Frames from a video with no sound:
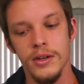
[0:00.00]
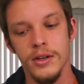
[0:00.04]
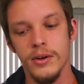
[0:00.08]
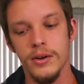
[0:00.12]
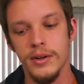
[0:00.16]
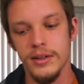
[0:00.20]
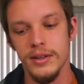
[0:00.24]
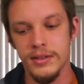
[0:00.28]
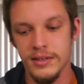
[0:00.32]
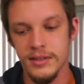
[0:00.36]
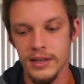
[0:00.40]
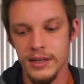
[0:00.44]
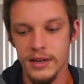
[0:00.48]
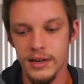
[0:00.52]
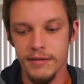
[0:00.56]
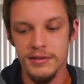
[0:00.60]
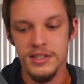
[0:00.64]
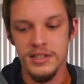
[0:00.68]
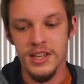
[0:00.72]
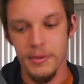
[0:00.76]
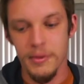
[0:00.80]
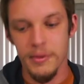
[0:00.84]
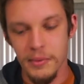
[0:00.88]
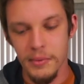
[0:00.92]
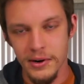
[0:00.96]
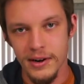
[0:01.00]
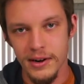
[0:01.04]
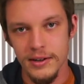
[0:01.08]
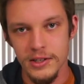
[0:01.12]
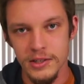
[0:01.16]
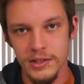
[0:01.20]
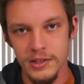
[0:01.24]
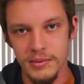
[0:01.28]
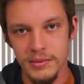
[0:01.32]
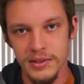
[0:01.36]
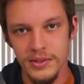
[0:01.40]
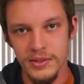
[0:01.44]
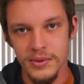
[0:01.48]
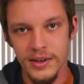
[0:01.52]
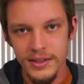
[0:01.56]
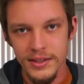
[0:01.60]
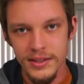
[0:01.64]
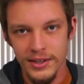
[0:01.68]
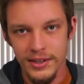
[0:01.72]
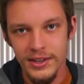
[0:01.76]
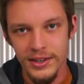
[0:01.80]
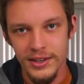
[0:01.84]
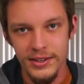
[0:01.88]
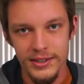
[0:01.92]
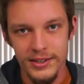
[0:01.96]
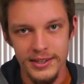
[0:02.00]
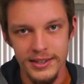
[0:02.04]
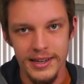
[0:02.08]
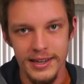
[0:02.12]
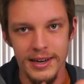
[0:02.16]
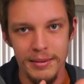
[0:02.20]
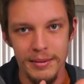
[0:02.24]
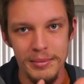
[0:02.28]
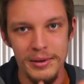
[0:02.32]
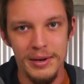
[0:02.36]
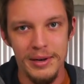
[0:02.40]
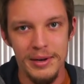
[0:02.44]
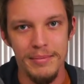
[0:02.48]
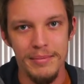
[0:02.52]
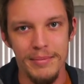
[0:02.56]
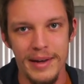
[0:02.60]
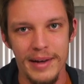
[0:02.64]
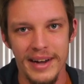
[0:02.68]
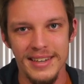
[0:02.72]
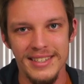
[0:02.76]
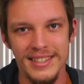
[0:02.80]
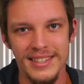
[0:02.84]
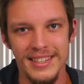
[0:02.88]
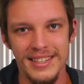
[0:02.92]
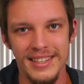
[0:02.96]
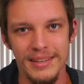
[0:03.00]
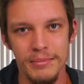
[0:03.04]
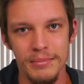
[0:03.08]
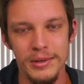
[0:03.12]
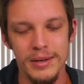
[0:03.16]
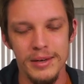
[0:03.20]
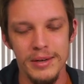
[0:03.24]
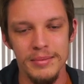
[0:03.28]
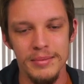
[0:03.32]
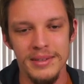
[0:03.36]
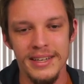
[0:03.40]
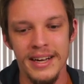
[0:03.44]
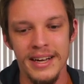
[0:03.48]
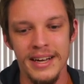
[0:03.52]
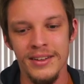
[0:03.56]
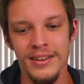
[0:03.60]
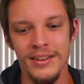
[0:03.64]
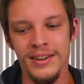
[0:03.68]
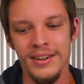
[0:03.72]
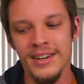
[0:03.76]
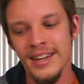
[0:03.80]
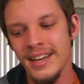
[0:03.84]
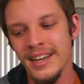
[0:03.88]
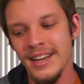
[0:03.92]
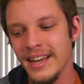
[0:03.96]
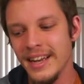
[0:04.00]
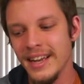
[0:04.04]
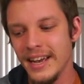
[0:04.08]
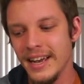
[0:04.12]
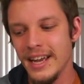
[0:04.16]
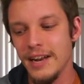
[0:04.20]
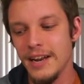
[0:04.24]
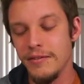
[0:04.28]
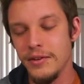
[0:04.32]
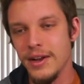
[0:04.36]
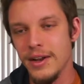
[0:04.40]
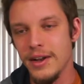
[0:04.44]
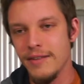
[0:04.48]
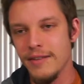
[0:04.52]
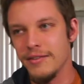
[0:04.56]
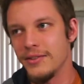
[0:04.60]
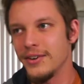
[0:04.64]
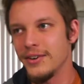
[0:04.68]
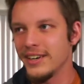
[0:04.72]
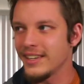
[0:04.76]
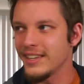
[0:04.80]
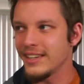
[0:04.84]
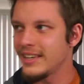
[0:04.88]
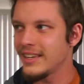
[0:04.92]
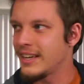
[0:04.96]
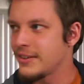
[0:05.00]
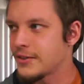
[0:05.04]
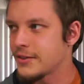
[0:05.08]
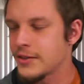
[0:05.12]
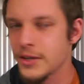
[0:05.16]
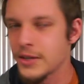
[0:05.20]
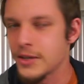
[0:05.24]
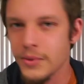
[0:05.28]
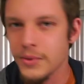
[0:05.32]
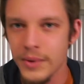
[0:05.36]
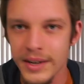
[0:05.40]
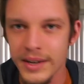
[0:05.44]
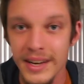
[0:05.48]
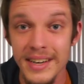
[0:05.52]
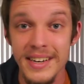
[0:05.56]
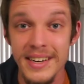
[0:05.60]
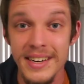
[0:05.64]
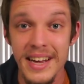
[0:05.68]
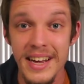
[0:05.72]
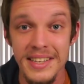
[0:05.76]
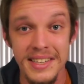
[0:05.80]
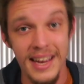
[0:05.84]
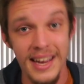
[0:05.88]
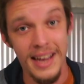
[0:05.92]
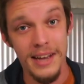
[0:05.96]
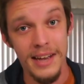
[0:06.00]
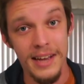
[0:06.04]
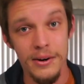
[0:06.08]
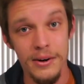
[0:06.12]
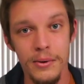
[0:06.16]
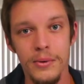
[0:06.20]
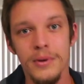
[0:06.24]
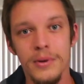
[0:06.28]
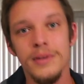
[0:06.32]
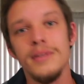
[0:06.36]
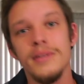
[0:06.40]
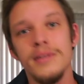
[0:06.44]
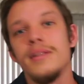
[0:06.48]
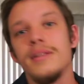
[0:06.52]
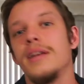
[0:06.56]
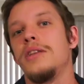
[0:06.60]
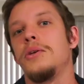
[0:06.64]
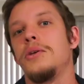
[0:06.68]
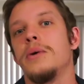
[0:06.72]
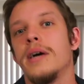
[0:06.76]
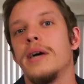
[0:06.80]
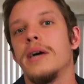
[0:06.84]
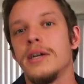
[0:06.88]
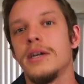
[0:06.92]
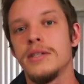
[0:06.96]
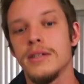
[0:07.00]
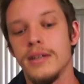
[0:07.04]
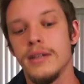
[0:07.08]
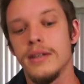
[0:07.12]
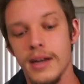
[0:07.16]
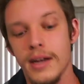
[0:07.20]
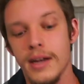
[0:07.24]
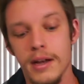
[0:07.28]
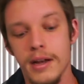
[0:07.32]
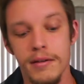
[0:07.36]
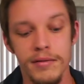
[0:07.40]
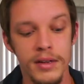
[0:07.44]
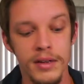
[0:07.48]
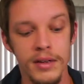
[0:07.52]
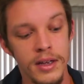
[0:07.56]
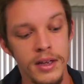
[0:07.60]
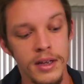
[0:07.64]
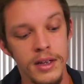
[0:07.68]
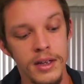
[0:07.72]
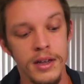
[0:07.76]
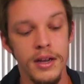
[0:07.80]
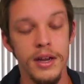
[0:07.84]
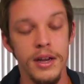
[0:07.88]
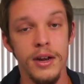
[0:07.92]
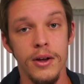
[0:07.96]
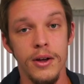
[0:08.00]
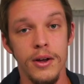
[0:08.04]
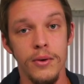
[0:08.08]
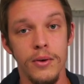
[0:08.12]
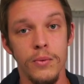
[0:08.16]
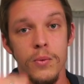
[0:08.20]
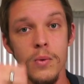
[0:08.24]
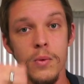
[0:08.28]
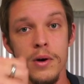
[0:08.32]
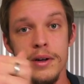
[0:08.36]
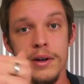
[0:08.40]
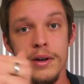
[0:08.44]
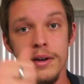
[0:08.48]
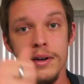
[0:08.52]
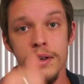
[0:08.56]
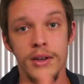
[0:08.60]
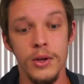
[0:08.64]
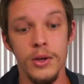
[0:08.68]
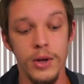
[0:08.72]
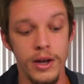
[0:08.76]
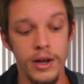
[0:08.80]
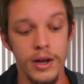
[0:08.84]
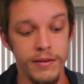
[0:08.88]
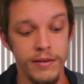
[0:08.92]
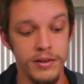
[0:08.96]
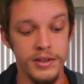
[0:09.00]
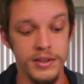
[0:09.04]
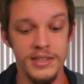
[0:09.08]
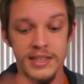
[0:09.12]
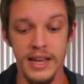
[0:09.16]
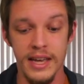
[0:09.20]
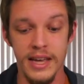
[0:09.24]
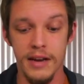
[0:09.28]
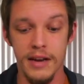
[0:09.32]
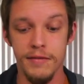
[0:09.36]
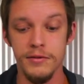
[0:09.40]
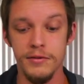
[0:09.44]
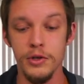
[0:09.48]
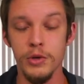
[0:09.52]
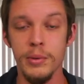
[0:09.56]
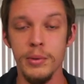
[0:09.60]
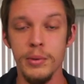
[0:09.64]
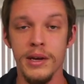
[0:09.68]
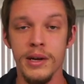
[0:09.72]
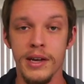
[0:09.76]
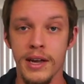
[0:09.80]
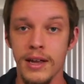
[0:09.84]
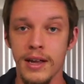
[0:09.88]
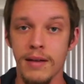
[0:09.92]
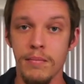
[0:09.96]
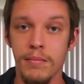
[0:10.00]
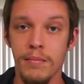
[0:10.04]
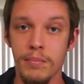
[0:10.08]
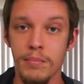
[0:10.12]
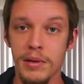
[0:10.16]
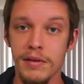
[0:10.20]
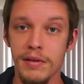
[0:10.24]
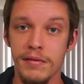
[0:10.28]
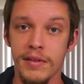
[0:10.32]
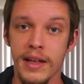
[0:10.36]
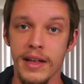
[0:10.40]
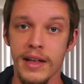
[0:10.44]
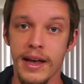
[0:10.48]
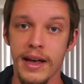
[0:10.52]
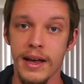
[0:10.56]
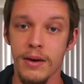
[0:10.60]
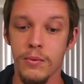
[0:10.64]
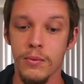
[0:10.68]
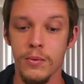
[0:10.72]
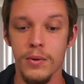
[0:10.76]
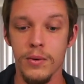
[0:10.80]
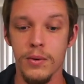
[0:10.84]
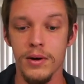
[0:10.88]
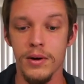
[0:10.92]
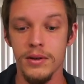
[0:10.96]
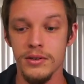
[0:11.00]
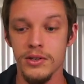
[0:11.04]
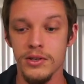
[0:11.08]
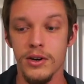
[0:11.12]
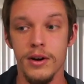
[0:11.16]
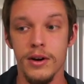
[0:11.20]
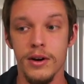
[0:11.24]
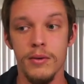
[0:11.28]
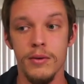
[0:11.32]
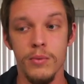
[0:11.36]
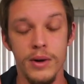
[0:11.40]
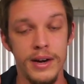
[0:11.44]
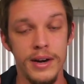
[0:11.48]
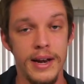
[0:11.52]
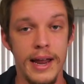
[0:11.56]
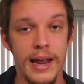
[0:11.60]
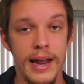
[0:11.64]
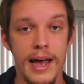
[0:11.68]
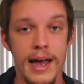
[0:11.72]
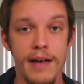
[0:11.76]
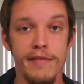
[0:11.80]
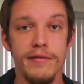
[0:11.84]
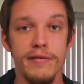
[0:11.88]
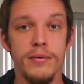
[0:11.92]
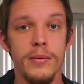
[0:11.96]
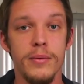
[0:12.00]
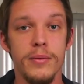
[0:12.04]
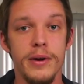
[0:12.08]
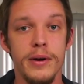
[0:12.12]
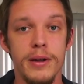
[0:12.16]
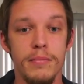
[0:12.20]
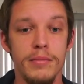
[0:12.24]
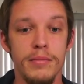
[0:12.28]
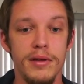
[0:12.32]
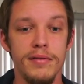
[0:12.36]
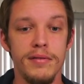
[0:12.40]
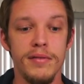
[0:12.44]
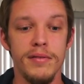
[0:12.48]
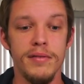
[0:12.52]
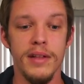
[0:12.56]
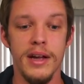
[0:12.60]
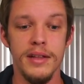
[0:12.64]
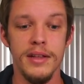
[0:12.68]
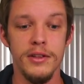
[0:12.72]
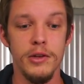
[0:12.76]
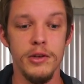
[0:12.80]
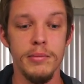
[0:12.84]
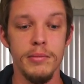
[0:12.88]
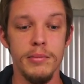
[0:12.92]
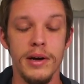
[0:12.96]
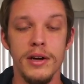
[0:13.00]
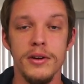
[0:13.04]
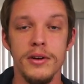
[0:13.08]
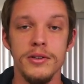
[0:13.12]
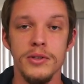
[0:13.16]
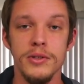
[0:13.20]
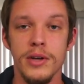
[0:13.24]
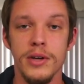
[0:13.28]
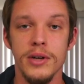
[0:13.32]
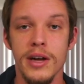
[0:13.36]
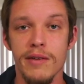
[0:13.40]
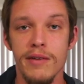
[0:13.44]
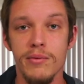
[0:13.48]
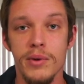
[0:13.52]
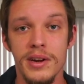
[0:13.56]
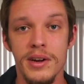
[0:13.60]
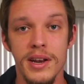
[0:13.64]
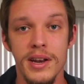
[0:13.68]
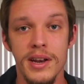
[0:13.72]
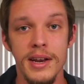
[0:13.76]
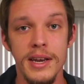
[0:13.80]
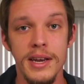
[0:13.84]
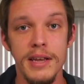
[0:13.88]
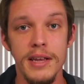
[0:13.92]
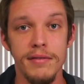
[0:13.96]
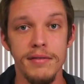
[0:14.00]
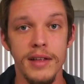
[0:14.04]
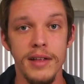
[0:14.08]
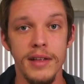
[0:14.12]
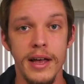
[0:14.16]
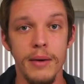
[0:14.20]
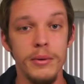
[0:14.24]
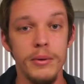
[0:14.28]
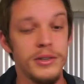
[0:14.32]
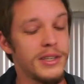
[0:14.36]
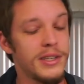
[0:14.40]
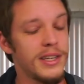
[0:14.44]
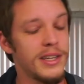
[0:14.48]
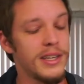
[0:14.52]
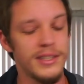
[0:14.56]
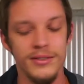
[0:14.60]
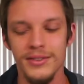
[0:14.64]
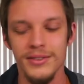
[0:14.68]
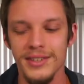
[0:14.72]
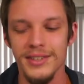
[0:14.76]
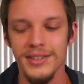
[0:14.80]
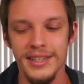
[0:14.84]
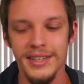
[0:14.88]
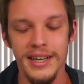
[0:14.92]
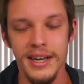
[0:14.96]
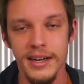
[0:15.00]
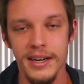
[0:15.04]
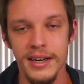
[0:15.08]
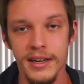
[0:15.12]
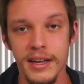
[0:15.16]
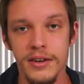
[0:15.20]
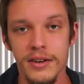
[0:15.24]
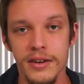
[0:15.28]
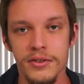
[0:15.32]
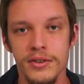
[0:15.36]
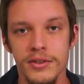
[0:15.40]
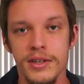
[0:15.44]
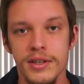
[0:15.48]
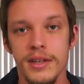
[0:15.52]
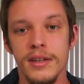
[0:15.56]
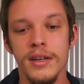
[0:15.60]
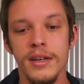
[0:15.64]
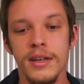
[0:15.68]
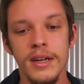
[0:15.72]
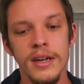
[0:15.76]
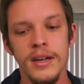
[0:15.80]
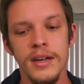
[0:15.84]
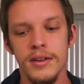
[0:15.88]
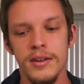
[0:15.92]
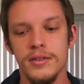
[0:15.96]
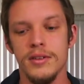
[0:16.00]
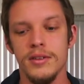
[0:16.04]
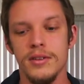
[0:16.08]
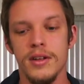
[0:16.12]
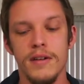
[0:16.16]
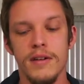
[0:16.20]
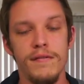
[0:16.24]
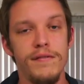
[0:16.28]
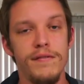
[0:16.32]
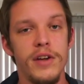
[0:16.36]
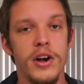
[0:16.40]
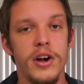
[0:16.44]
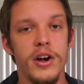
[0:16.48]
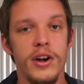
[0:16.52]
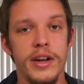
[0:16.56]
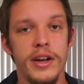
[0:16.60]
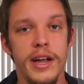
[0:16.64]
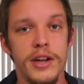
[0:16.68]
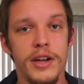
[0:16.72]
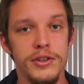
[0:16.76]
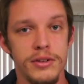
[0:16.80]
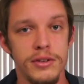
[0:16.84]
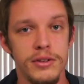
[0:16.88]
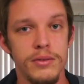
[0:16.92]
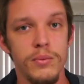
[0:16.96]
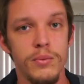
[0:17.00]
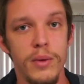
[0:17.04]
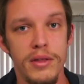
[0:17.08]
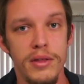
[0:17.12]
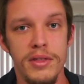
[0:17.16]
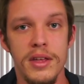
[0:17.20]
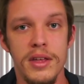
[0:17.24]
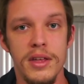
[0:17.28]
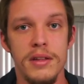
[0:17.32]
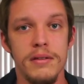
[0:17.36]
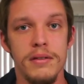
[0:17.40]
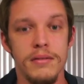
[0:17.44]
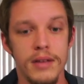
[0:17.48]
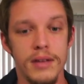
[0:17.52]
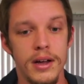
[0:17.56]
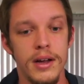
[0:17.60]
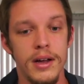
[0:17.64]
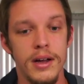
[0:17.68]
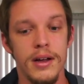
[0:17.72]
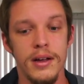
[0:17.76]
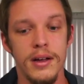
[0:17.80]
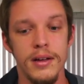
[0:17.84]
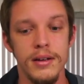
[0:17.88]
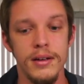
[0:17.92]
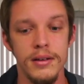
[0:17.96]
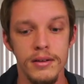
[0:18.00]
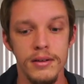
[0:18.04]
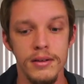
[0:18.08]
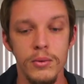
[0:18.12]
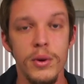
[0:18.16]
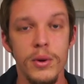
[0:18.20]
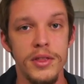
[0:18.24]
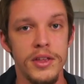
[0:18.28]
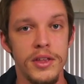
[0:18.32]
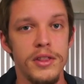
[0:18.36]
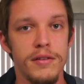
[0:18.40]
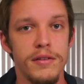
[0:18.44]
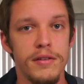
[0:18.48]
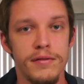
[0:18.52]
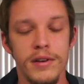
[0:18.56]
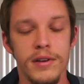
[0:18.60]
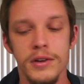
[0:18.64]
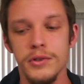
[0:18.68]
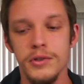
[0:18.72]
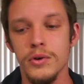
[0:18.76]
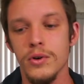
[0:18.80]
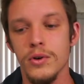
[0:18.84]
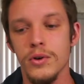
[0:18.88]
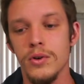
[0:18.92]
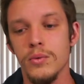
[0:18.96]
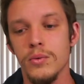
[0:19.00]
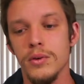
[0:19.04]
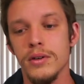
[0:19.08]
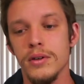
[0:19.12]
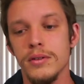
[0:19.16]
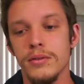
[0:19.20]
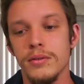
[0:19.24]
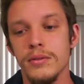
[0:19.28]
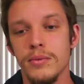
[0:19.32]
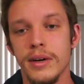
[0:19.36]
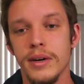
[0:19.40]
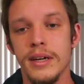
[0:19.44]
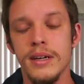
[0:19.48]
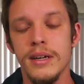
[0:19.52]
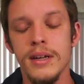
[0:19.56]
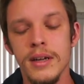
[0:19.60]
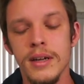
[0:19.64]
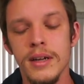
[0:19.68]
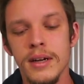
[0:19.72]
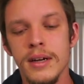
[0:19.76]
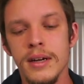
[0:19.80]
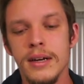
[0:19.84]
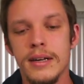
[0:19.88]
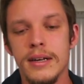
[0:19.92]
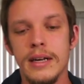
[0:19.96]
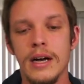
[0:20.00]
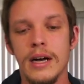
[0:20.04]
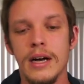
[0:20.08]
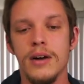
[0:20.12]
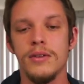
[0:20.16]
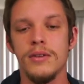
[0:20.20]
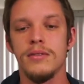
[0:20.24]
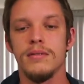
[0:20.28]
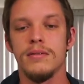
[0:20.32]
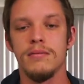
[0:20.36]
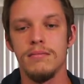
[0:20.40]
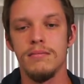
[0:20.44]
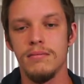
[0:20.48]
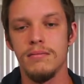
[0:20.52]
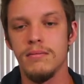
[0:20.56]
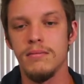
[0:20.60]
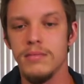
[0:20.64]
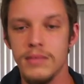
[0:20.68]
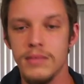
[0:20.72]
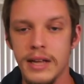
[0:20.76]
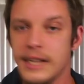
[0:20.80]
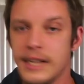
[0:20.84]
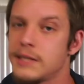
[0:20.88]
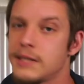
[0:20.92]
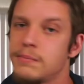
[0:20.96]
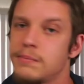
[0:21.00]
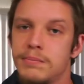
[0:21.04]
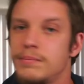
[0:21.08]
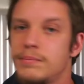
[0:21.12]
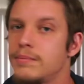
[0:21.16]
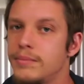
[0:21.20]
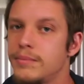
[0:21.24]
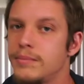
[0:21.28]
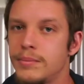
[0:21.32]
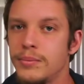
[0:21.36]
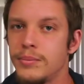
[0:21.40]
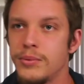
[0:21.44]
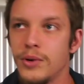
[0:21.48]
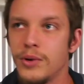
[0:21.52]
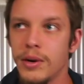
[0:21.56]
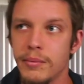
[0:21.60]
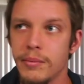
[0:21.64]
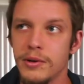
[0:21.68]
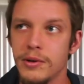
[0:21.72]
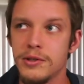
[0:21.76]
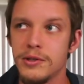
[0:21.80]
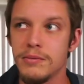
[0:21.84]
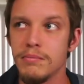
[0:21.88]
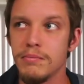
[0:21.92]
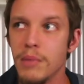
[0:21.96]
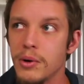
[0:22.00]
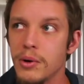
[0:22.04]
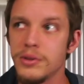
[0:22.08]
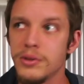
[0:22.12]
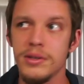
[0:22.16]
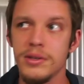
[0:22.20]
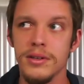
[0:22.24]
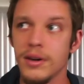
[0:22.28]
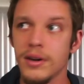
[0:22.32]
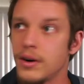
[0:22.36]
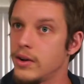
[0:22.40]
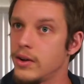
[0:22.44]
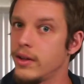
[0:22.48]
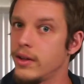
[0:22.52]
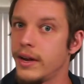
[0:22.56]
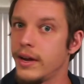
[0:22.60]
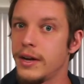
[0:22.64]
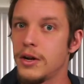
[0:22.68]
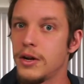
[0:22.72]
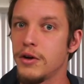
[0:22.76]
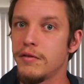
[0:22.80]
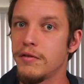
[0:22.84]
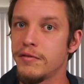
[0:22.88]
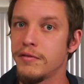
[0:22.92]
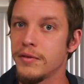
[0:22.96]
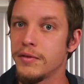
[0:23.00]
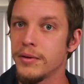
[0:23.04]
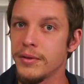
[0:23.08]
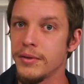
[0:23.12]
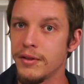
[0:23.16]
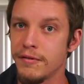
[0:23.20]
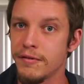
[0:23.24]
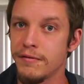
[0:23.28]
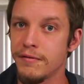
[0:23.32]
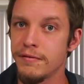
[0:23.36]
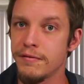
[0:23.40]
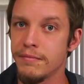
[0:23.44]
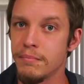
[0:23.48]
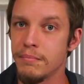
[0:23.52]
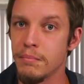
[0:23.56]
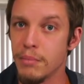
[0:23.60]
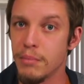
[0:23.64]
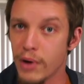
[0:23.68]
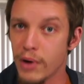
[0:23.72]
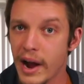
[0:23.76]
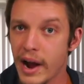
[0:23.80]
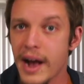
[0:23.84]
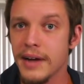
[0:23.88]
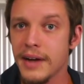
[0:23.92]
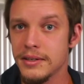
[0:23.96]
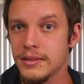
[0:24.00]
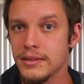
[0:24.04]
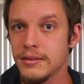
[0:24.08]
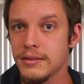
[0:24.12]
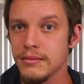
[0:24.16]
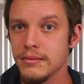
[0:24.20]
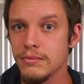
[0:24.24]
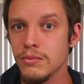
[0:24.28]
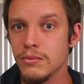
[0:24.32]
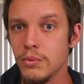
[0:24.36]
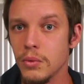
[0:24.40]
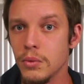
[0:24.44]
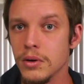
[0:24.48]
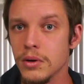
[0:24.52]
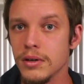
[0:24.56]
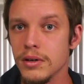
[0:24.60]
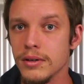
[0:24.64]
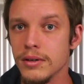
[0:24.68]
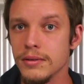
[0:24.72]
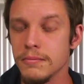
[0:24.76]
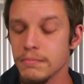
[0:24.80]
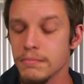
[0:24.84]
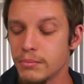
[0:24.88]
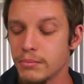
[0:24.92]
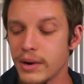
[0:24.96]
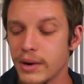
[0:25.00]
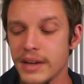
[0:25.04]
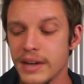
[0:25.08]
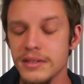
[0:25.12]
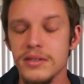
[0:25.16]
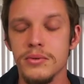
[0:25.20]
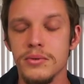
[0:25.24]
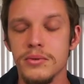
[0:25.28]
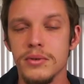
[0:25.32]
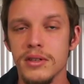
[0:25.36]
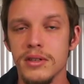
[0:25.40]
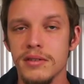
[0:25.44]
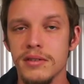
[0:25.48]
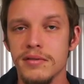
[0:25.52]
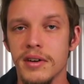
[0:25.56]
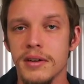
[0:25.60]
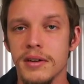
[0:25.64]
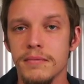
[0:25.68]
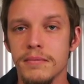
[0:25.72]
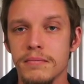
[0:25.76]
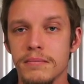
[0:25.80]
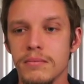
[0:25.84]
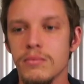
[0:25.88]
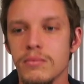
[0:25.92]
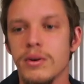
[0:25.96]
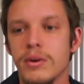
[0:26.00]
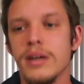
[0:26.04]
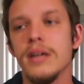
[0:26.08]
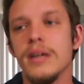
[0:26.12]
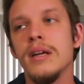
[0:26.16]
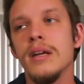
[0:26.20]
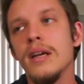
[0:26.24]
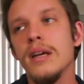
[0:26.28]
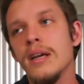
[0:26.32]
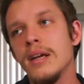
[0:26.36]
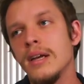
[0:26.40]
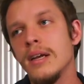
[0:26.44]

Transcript: So instead of separate instruments right there, you just kind of put them back to put them together. And if you have a really interesting one, a descant horn, then you actually have, you know, one, you have a set of tubing in B flat, one, sorry, one in F, one in B flat, and then you might also have one in E flat, which gets really kind of interesting. There's a lot of variation within, uh, within the French horn world, right? Now, that's pretty much mostly all I know for the brass world. Brass is really fun, right?